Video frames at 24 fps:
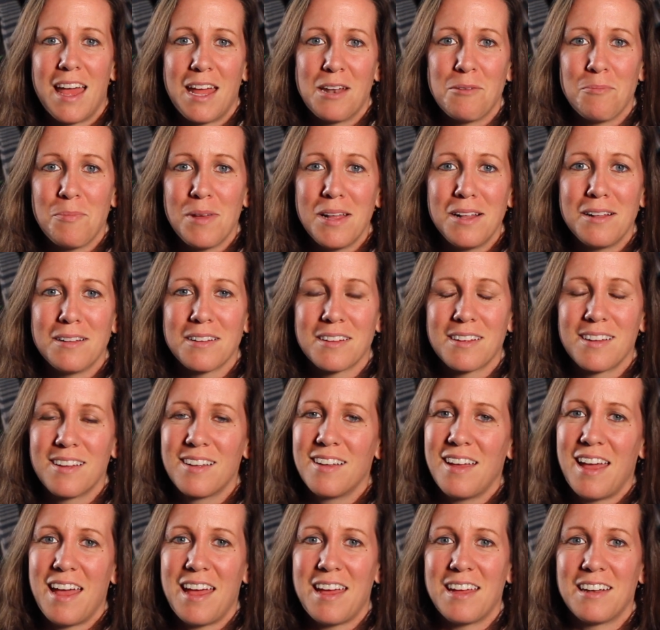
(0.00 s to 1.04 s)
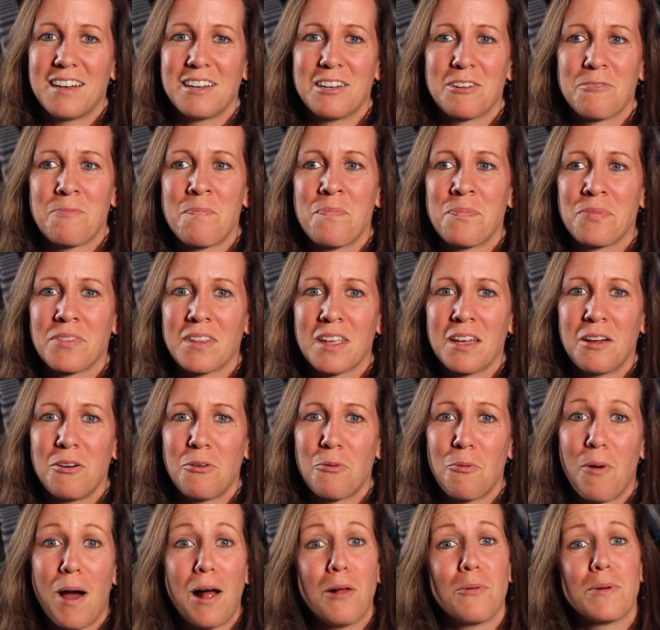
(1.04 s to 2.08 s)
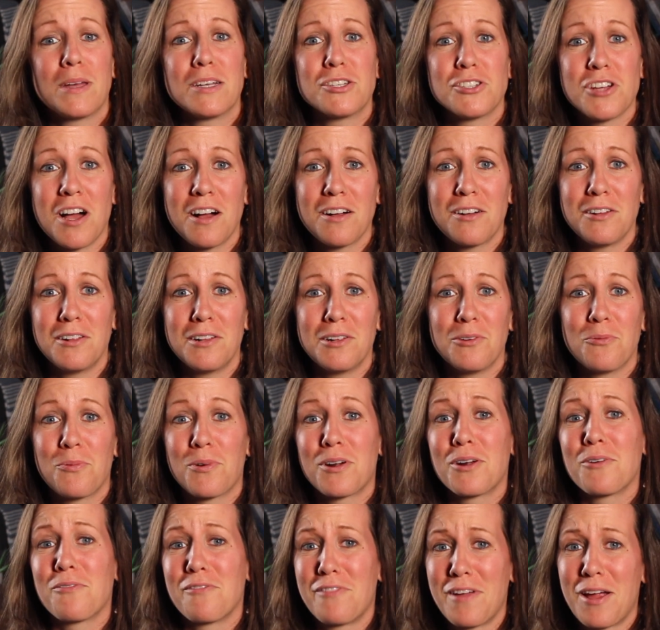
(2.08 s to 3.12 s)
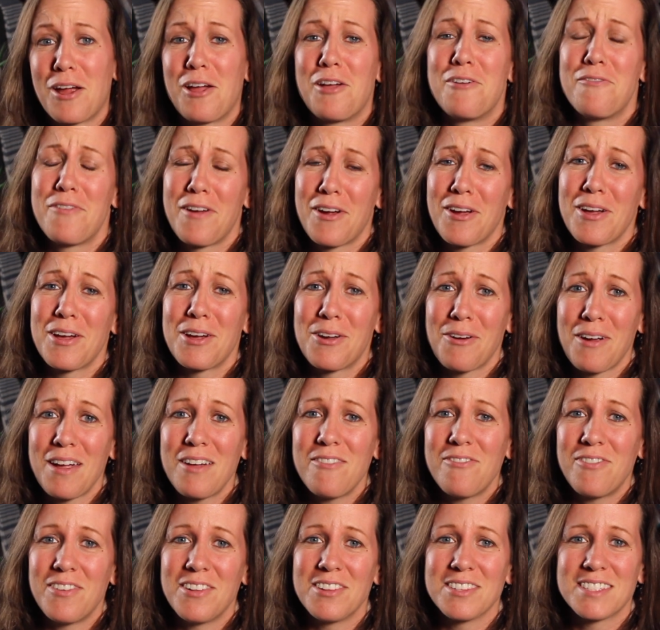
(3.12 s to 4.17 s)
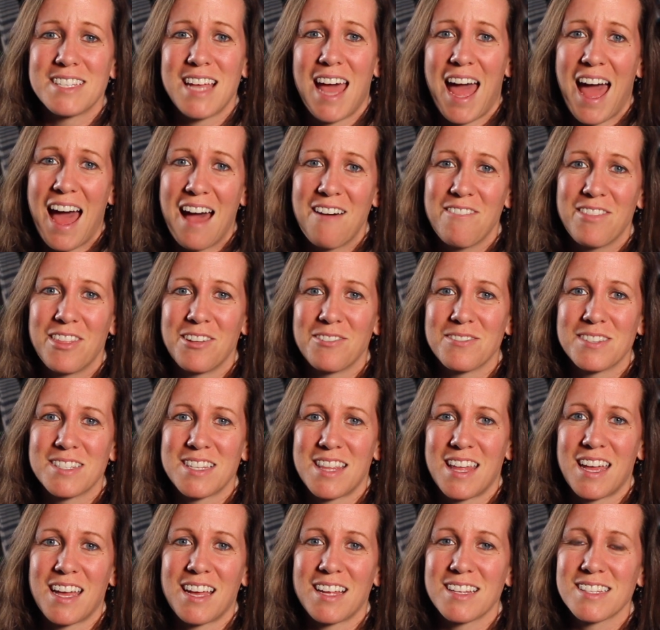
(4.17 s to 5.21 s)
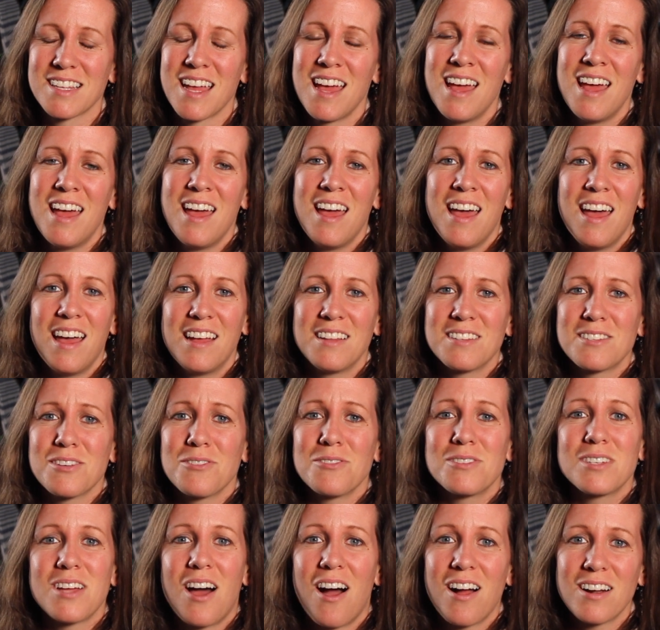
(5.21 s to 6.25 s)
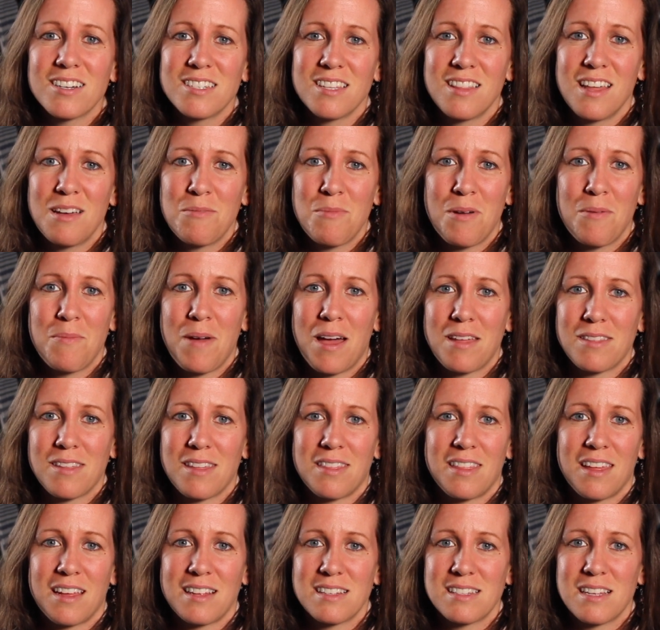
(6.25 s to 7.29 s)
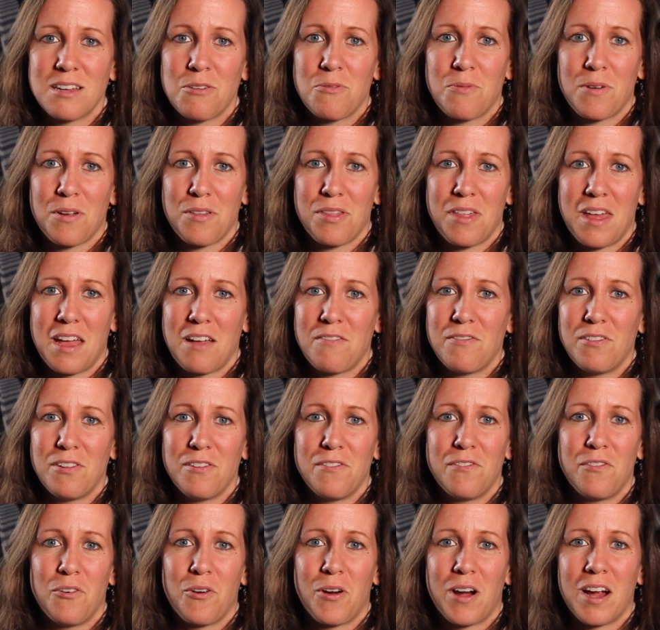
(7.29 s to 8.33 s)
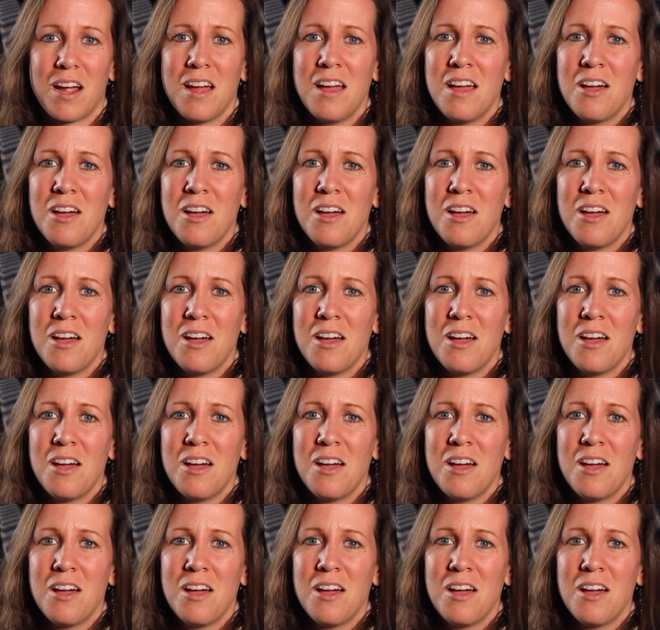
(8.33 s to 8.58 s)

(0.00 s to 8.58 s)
and milk, and while we chuckle, we're very, very grateful to have those things. And so talk to them about the things that we're thankful for.